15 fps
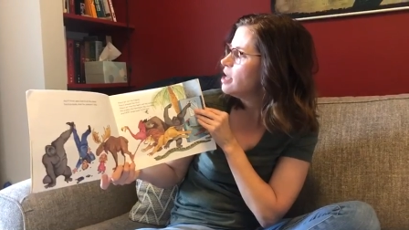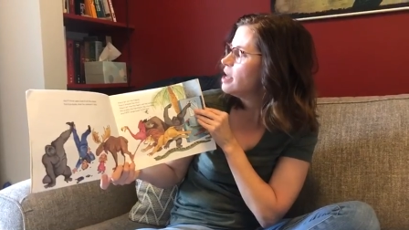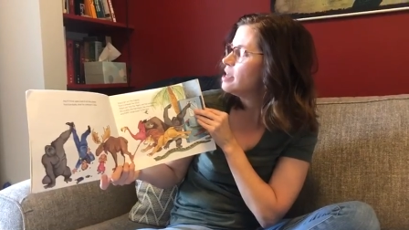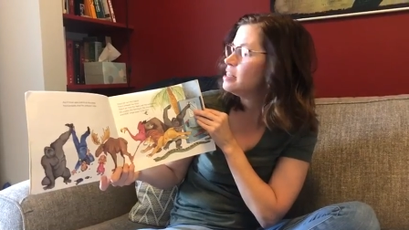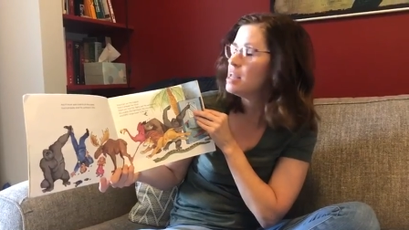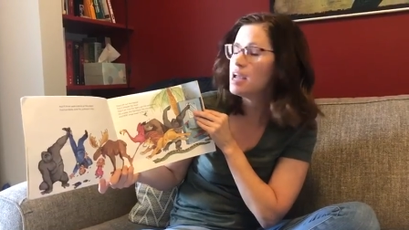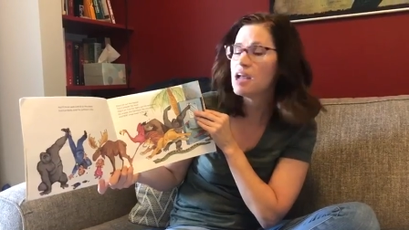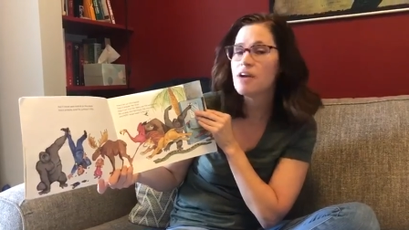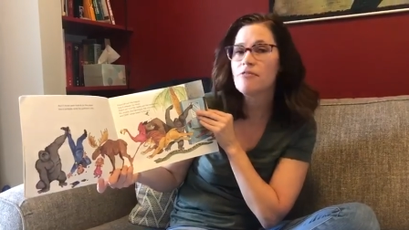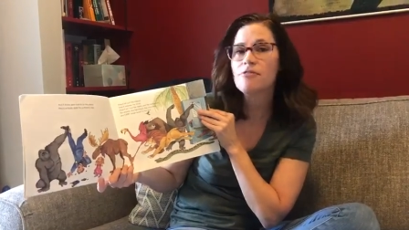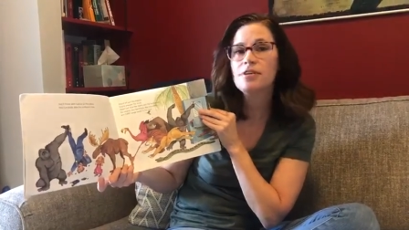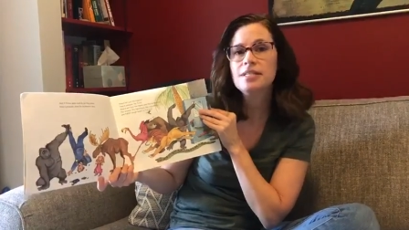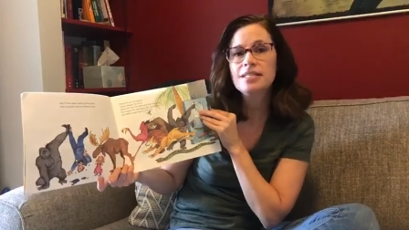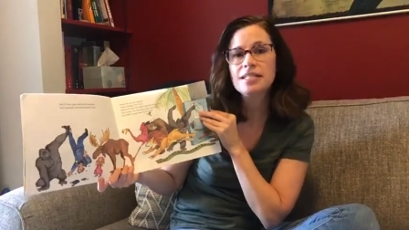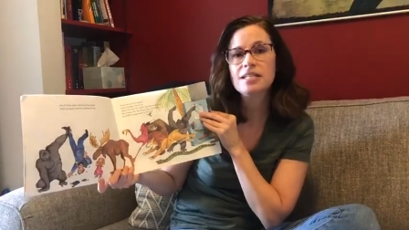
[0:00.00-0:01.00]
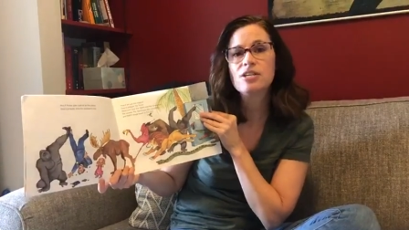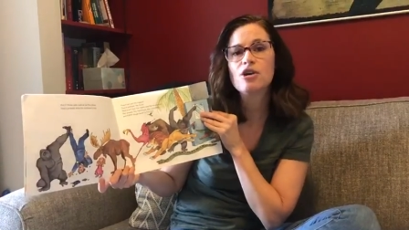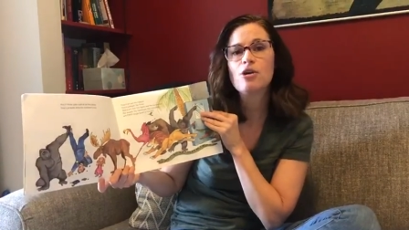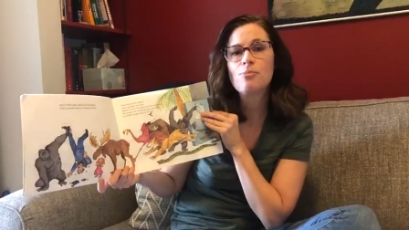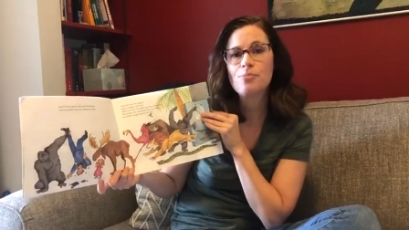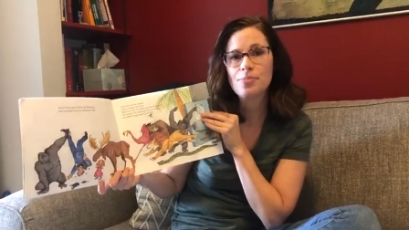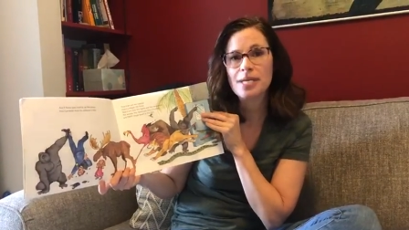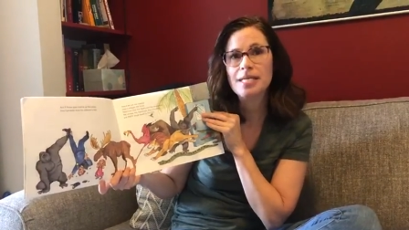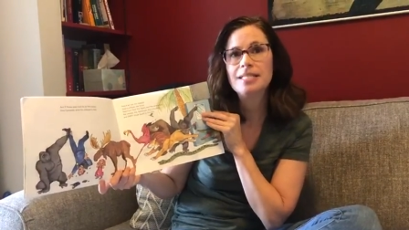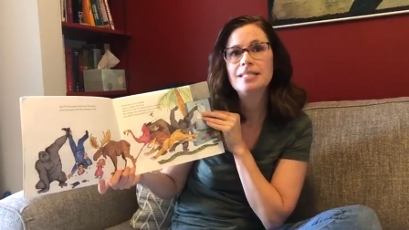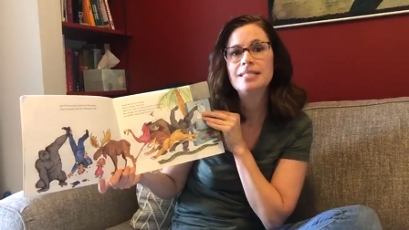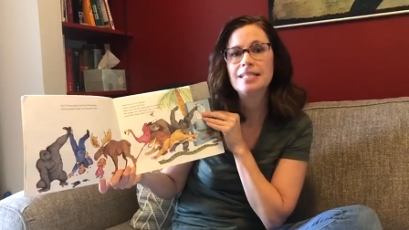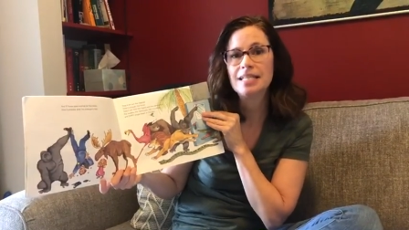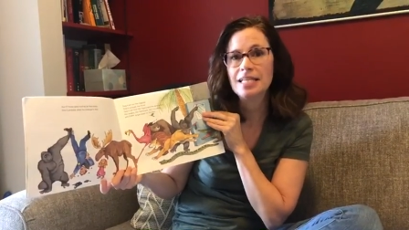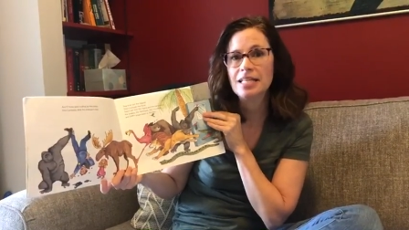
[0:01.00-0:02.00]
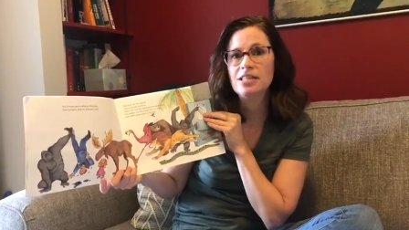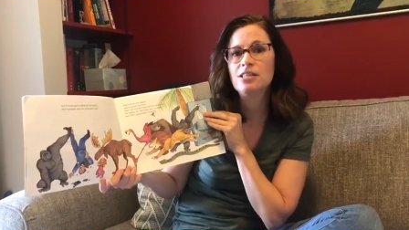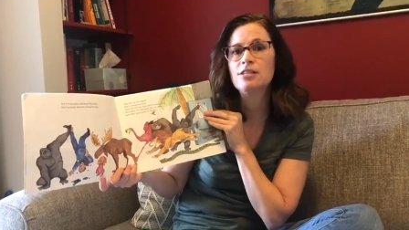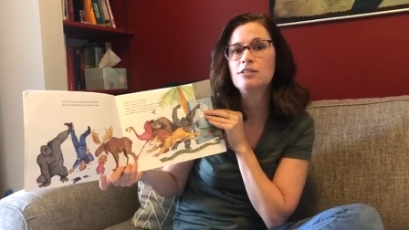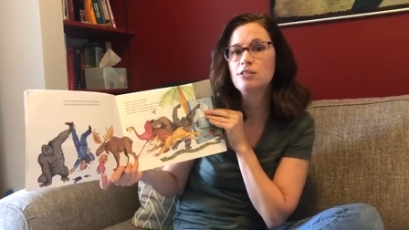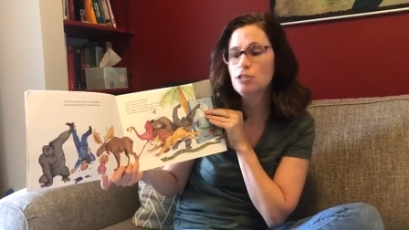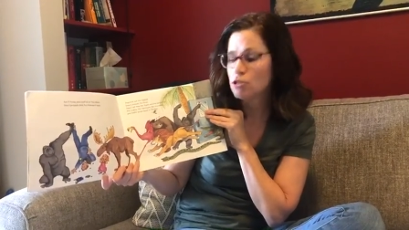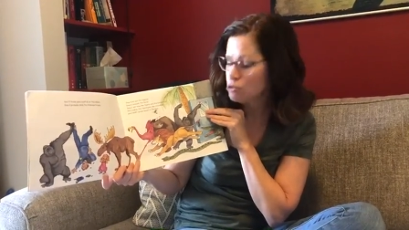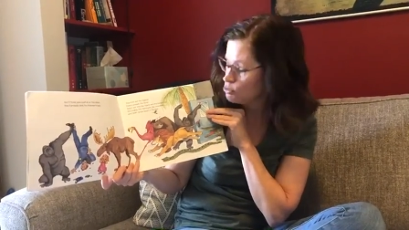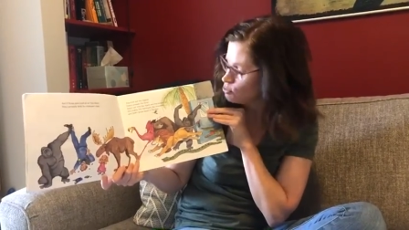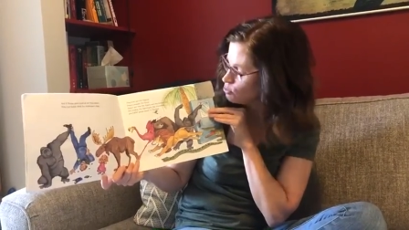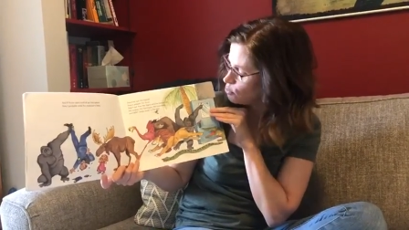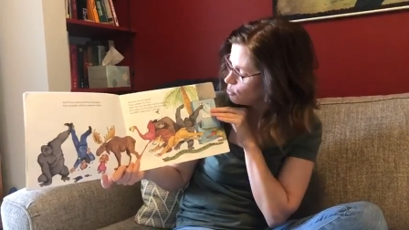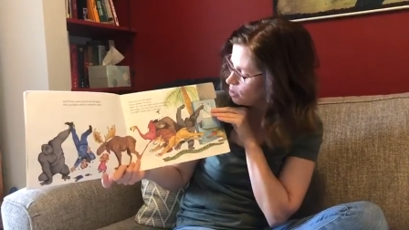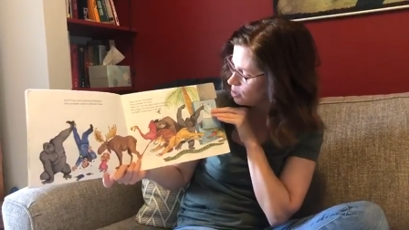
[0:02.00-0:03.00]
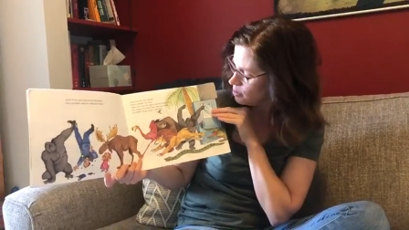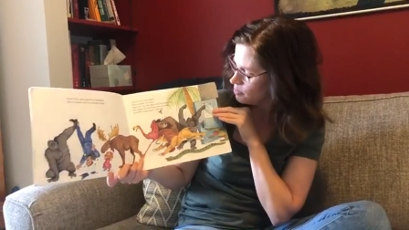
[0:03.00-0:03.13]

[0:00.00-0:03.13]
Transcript: and every single beast in the zoo.